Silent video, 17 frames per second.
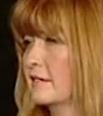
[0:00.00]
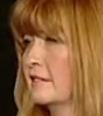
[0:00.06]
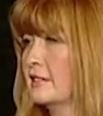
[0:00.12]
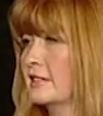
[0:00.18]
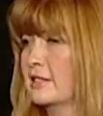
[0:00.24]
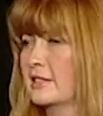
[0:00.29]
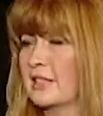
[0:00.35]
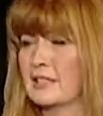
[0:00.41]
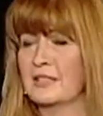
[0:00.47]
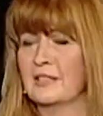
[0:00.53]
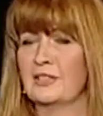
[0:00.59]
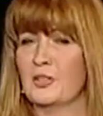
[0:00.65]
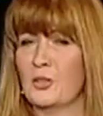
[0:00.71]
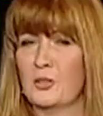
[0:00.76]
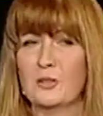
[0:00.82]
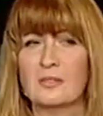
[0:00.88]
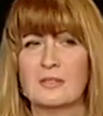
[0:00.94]
He said,
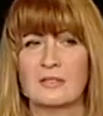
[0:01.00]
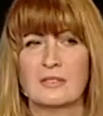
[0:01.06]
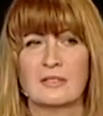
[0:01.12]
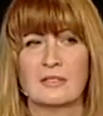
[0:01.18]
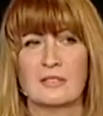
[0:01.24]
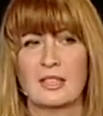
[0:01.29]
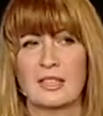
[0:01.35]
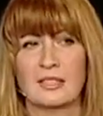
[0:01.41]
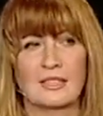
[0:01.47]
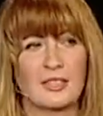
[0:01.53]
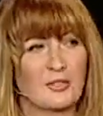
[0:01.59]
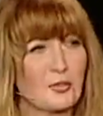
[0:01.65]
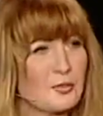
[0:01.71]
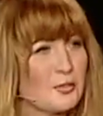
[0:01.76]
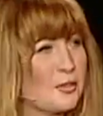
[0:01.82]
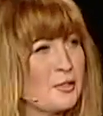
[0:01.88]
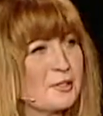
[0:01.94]
no. I said,
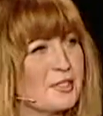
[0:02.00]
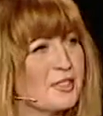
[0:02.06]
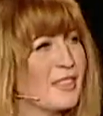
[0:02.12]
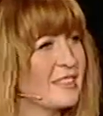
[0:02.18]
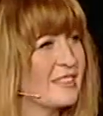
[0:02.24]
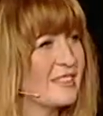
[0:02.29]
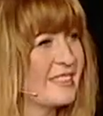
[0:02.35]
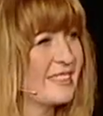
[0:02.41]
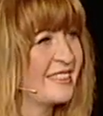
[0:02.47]
of course not.